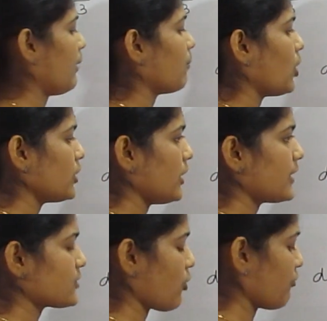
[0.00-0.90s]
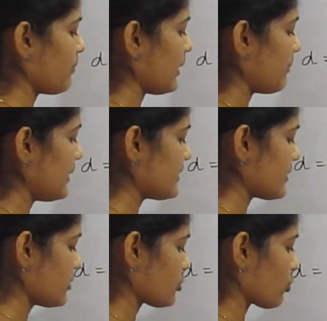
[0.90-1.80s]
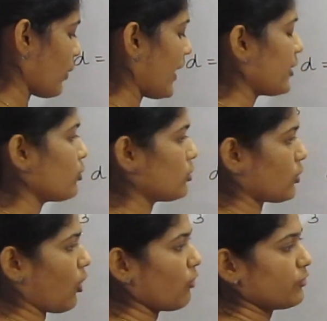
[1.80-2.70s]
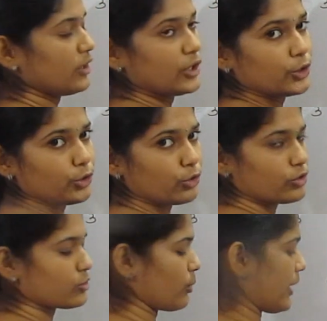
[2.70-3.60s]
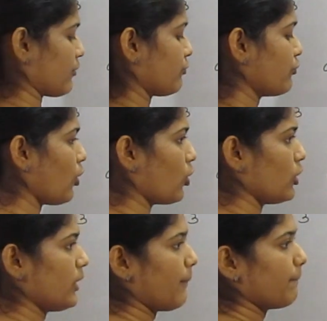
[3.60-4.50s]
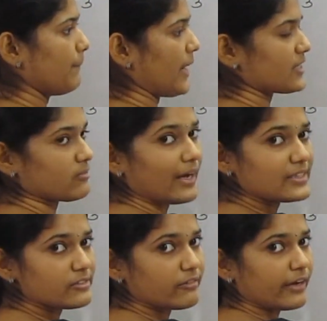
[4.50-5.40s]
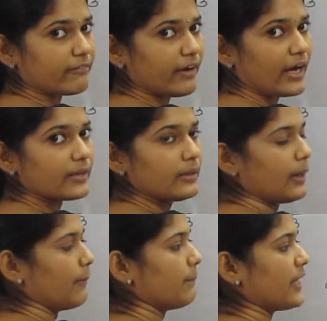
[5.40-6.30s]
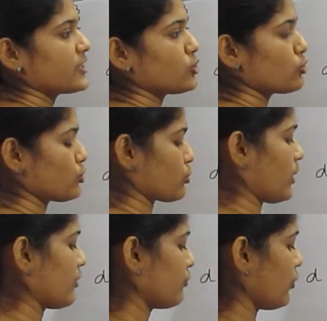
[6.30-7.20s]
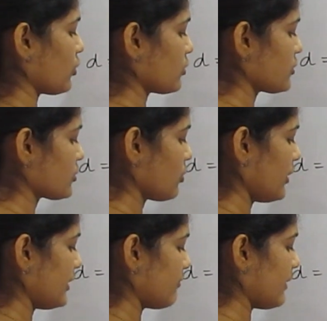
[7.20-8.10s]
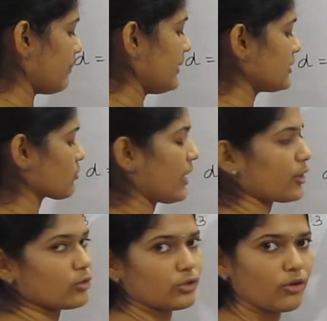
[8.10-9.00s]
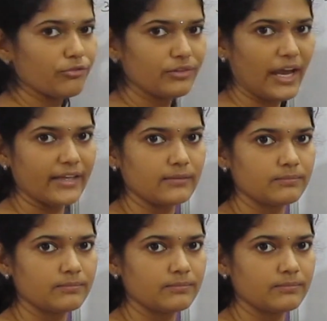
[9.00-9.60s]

Modulus of B means square root of 2 square 4 plus 1 square 1 plus 2 square 4. So it will be square root of 9.